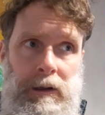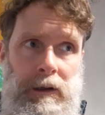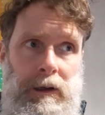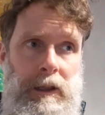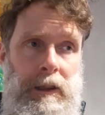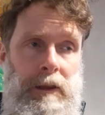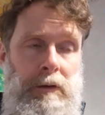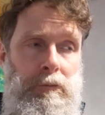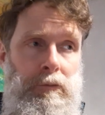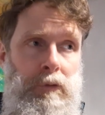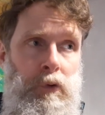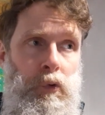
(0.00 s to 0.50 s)

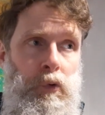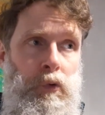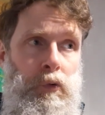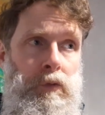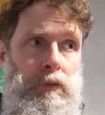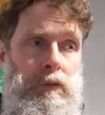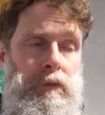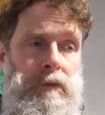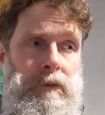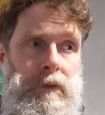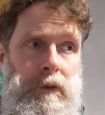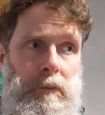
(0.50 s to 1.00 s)
And the
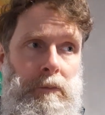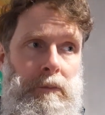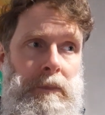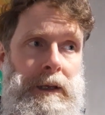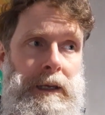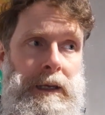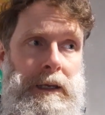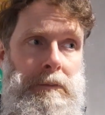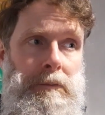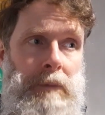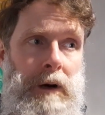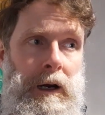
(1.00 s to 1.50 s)
rule for
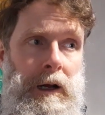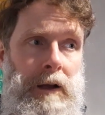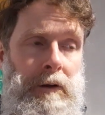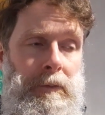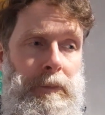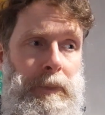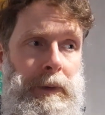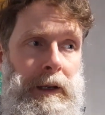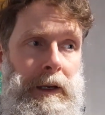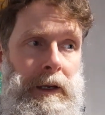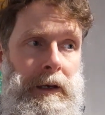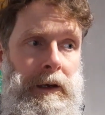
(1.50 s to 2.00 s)
me might have
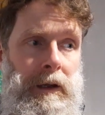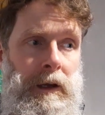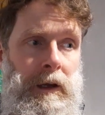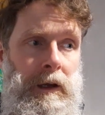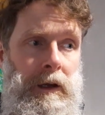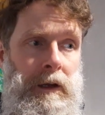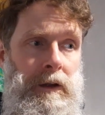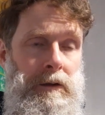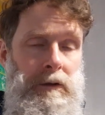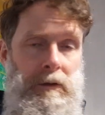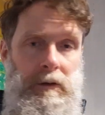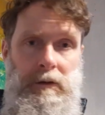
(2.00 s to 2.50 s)
been,
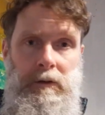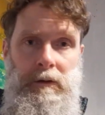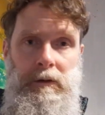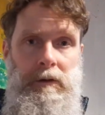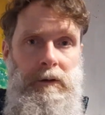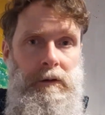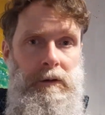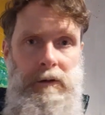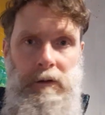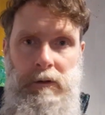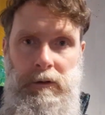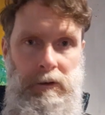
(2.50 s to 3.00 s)

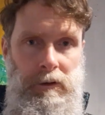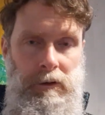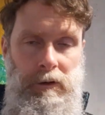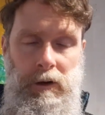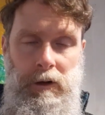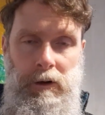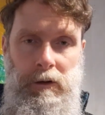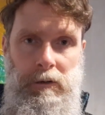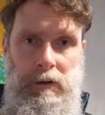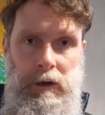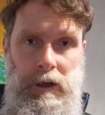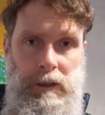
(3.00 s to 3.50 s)
you
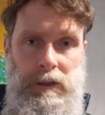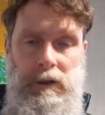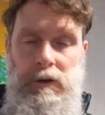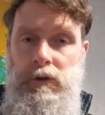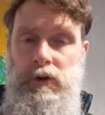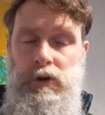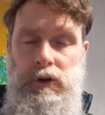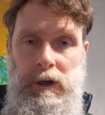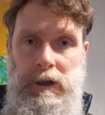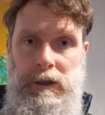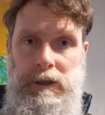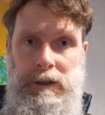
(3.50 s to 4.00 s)
know, I don't
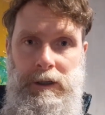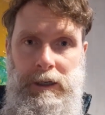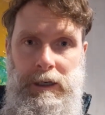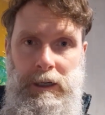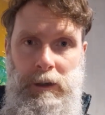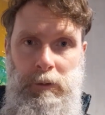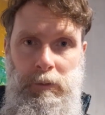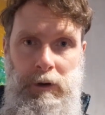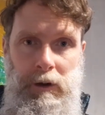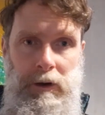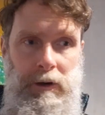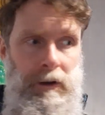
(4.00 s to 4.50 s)
trust
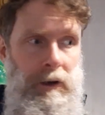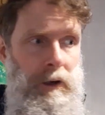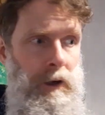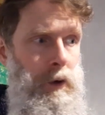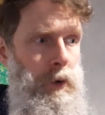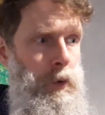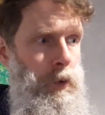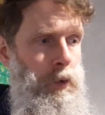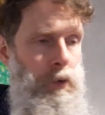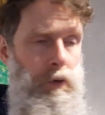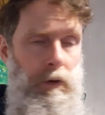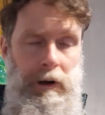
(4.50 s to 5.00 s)
anyone,
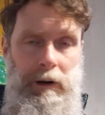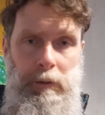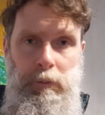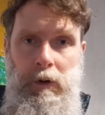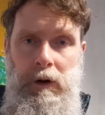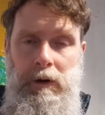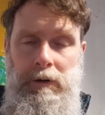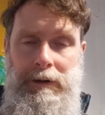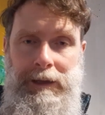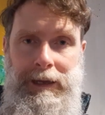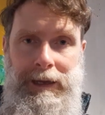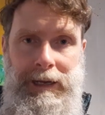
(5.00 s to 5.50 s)
or I
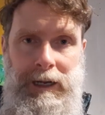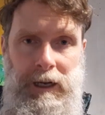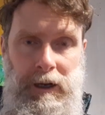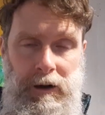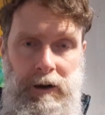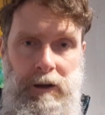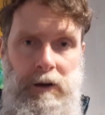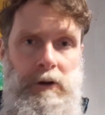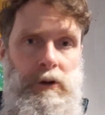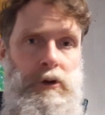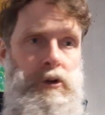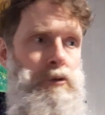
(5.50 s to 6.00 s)
won't get
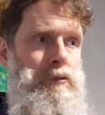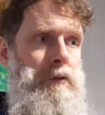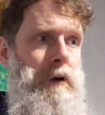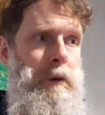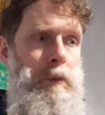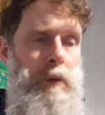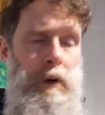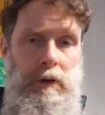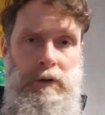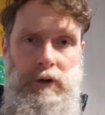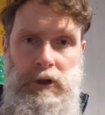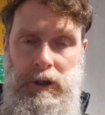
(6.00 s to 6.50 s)
close, or I
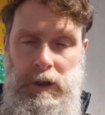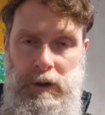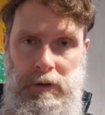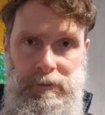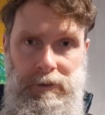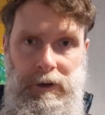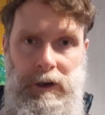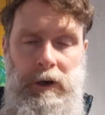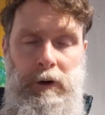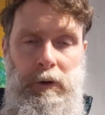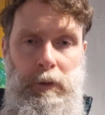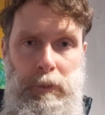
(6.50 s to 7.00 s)
won't show
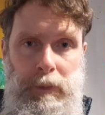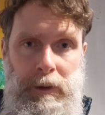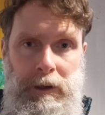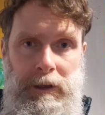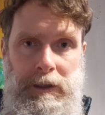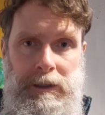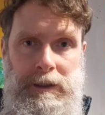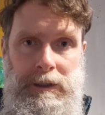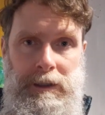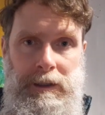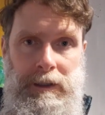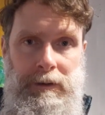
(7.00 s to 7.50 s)

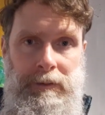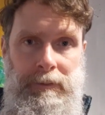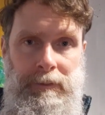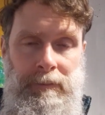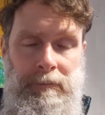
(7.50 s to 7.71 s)
vulnerability.